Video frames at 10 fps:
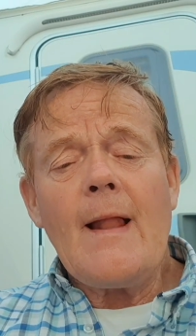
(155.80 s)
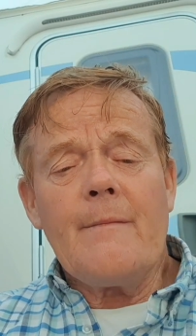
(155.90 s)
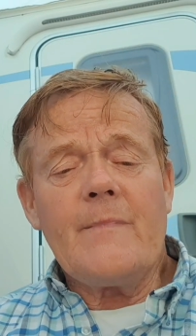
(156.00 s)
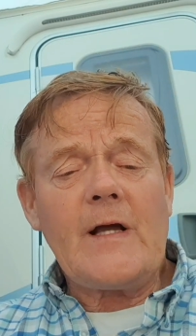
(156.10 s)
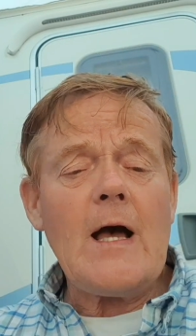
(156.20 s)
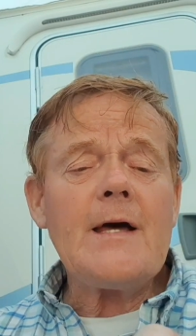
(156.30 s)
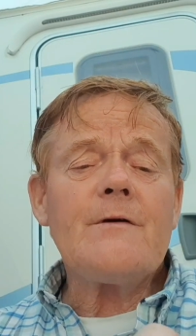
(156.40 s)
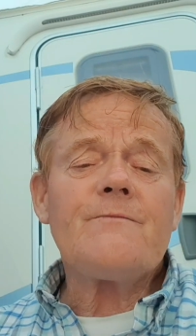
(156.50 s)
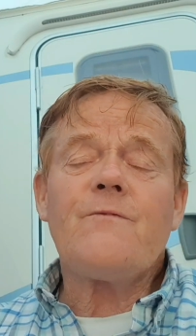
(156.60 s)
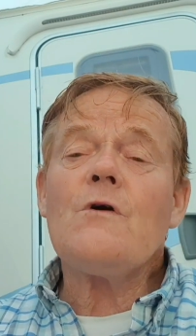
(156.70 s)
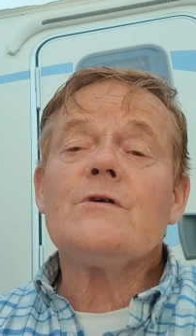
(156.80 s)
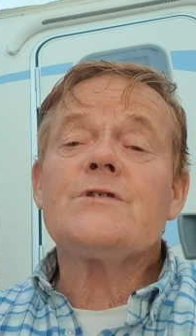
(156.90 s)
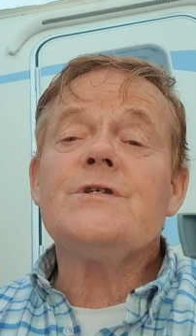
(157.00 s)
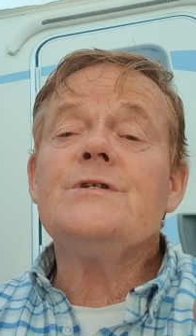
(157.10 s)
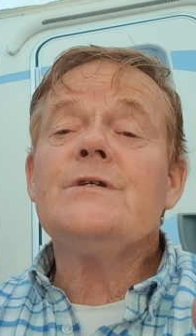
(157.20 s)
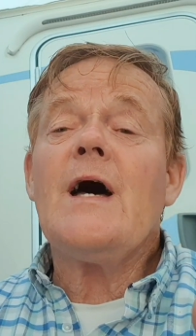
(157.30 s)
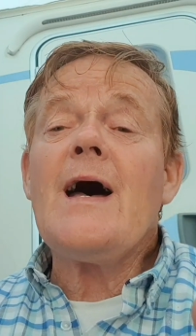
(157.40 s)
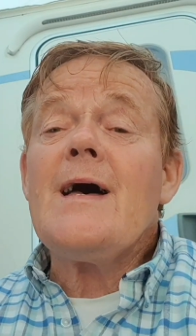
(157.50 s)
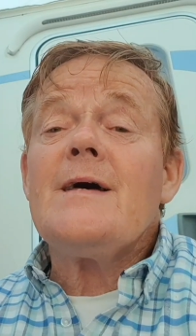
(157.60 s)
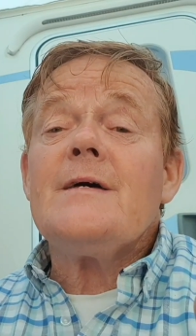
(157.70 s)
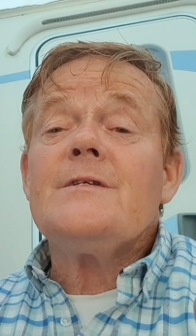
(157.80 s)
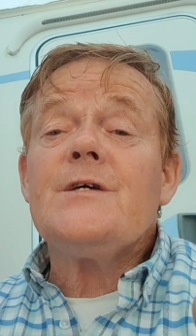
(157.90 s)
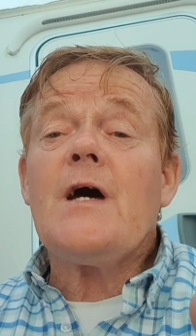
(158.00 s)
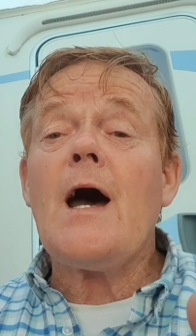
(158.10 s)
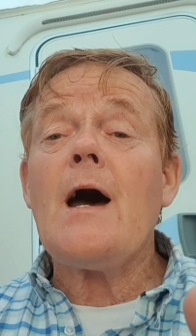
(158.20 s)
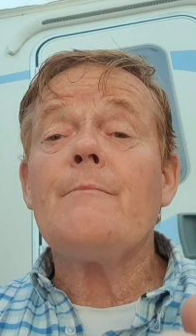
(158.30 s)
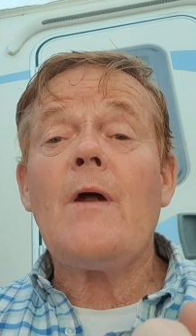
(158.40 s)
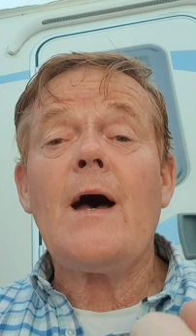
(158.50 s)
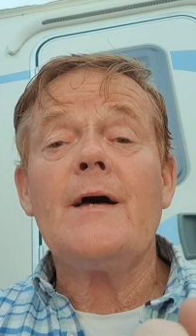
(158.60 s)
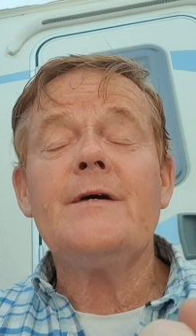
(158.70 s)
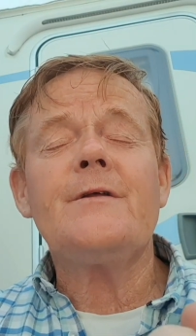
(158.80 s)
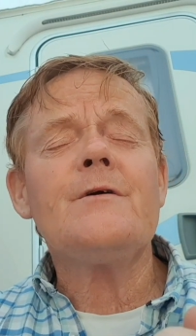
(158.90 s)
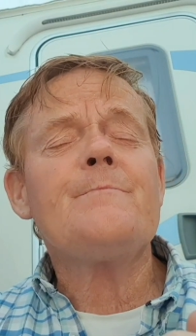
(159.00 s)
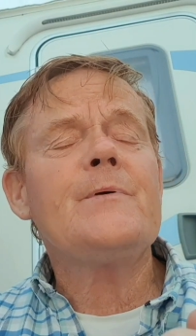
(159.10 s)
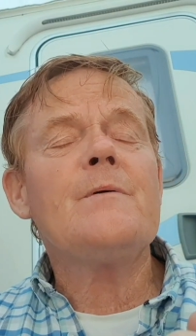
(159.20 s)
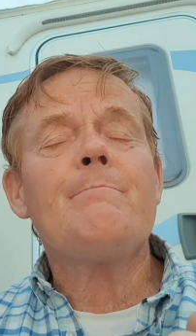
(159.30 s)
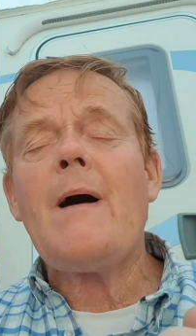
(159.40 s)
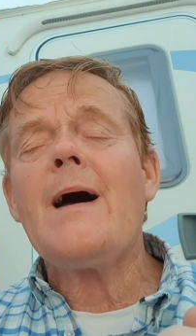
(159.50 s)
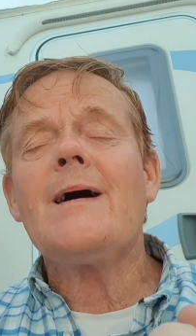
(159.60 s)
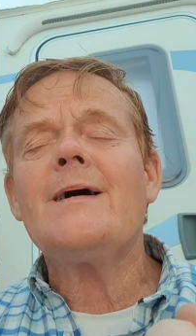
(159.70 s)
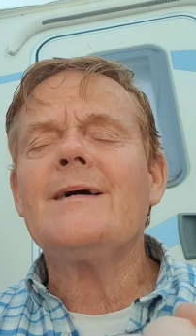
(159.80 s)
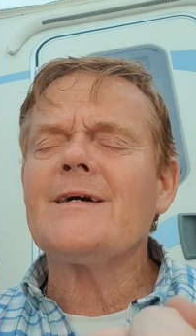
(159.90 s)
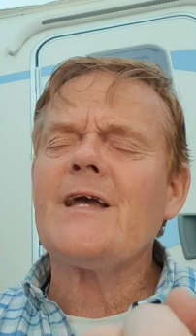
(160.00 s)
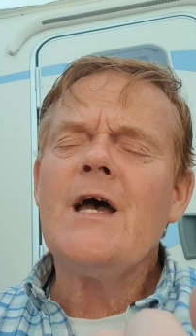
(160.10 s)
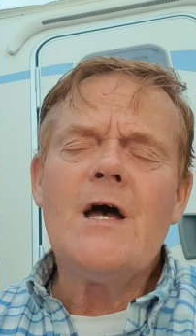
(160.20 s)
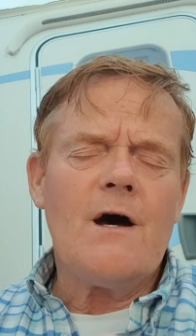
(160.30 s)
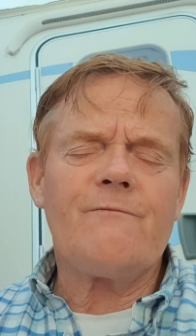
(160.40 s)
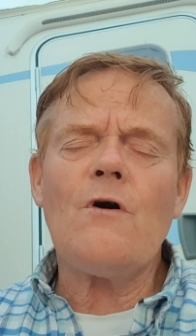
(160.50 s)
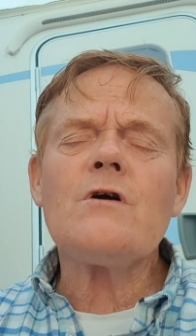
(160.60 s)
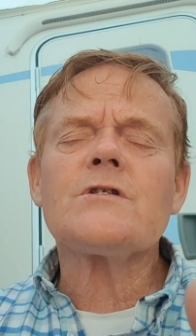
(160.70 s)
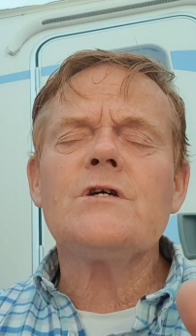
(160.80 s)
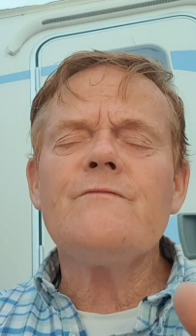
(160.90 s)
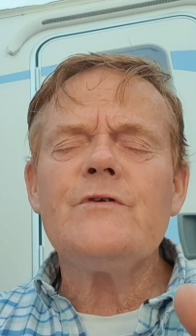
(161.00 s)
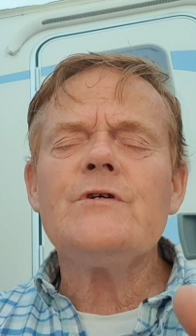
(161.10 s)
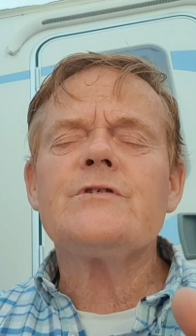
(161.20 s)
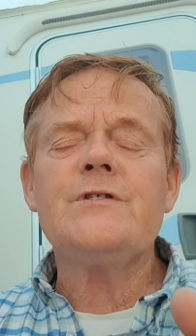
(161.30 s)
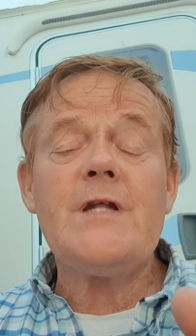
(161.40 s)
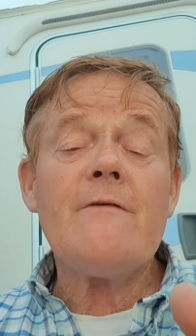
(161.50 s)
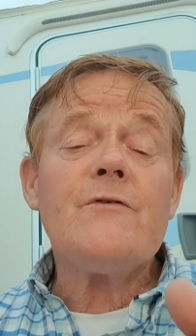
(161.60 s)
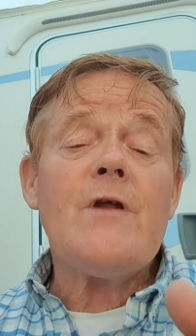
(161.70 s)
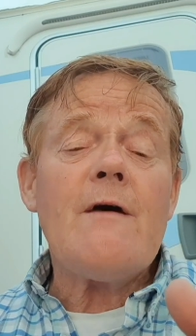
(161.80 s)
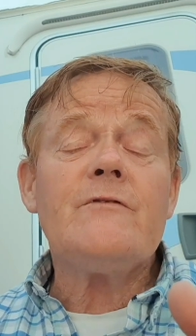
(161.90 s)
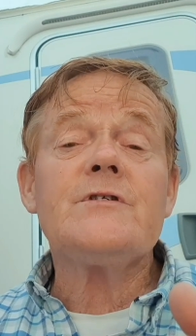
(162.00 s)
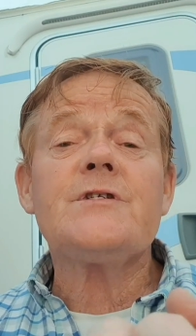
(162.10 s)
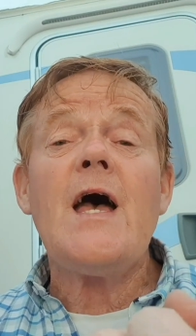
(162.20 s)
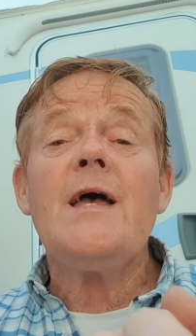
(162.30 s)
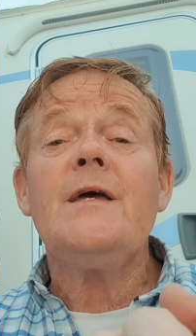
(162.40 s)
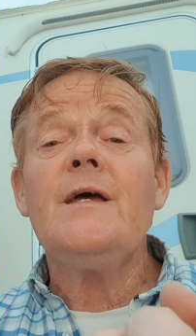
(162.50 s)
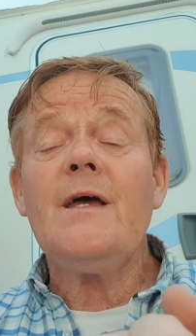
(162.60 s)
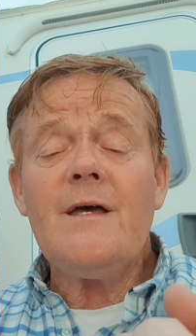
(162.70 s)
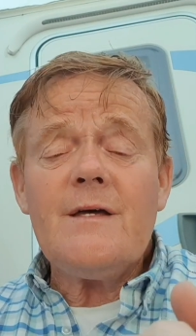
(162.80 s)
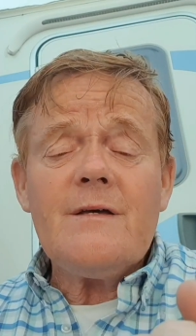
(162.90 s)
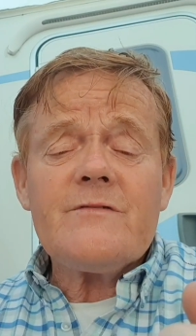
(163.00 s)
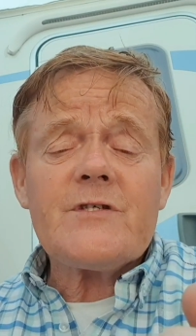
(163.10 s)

I'm kind of force you hand your arm right up your back. A false conversion never ever saves.